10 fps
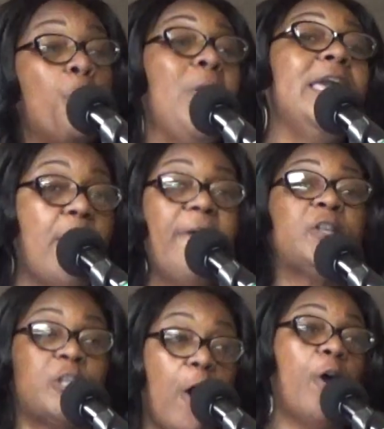We
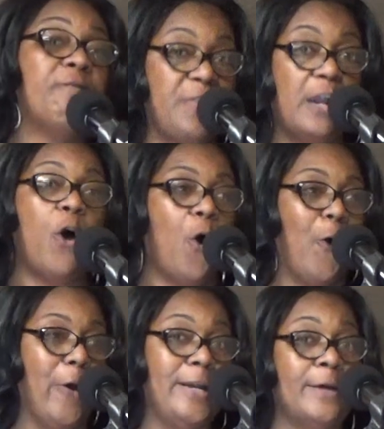gonna serve the
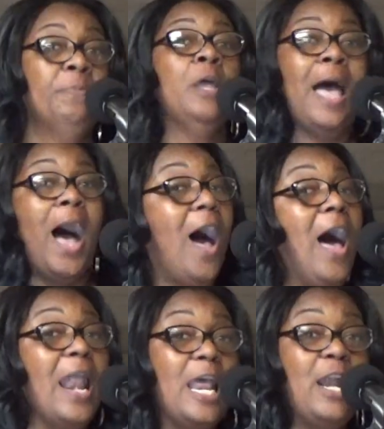Lord.
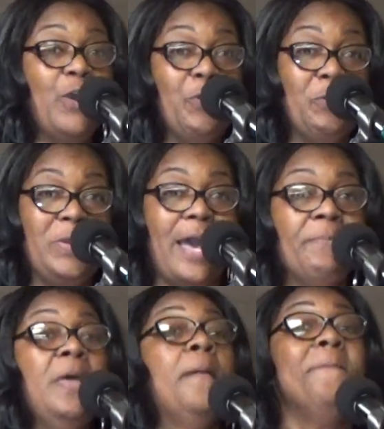
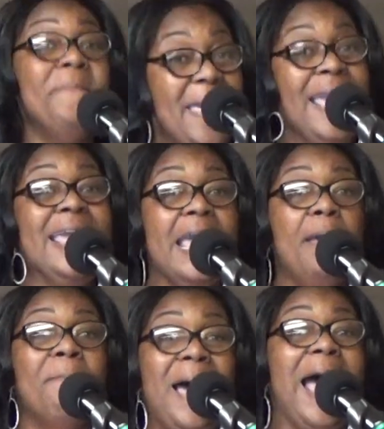Hallelujah. Me
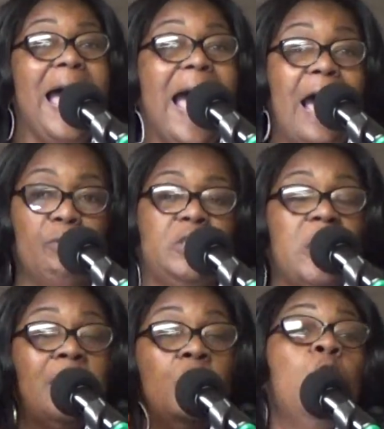and my house.
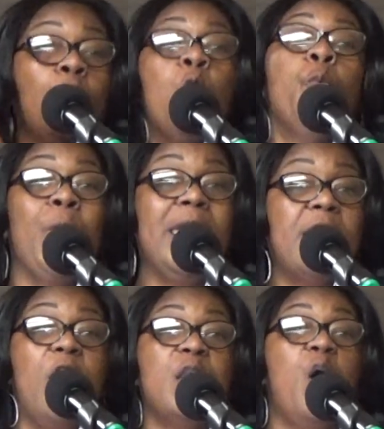We
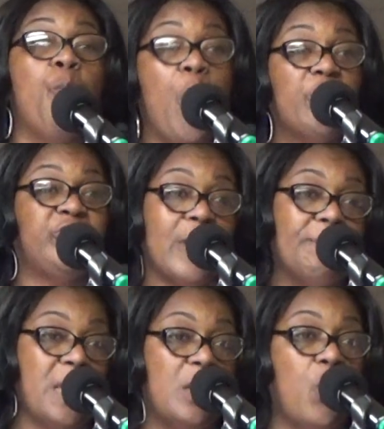gonna
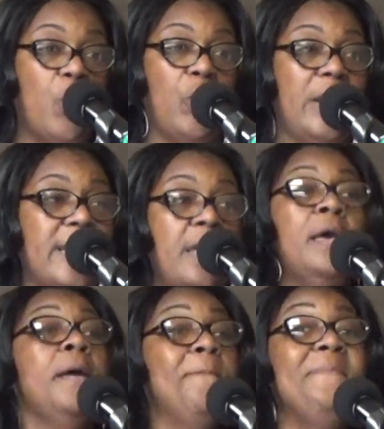worship the Lord. Me
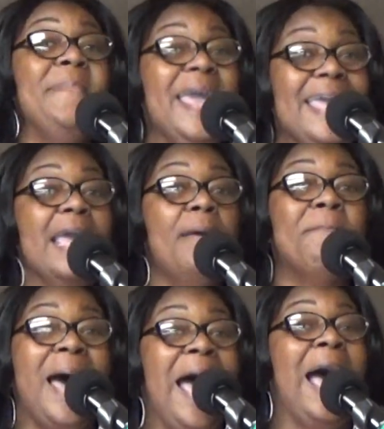and
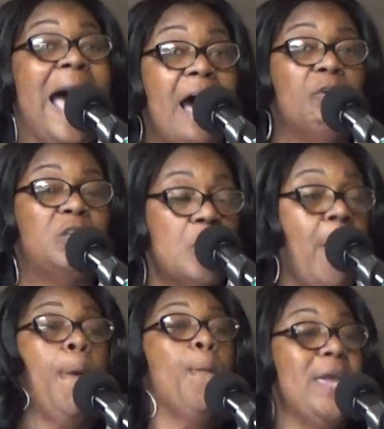my house,
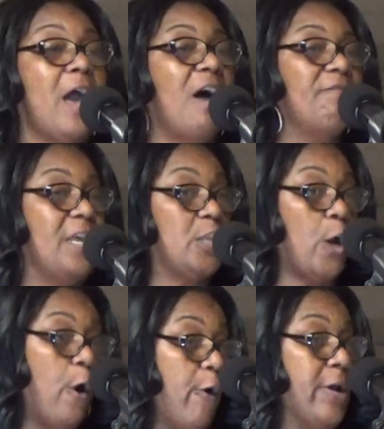we are
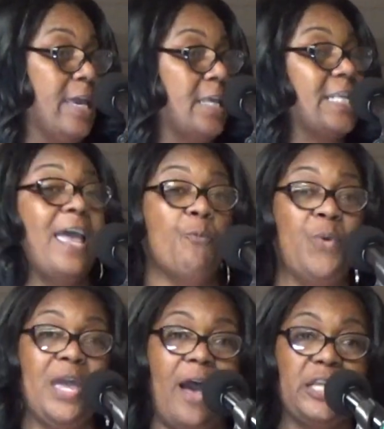victorious and
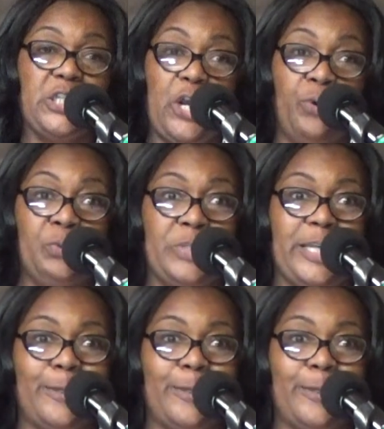we are chosen.